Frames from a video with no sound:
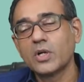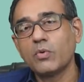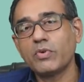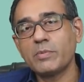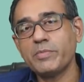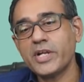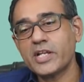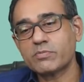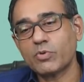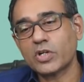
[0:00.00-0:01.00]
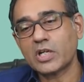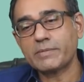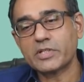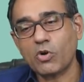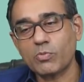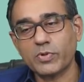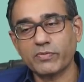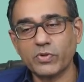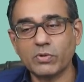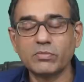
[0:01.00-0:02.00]
where mid and small caps
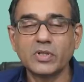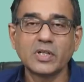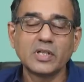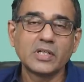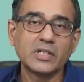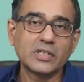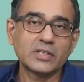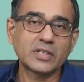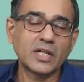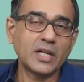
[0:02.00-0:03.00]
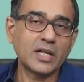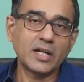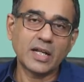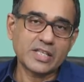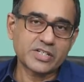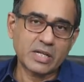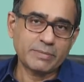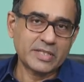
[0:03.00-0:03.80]
outperform the large cap.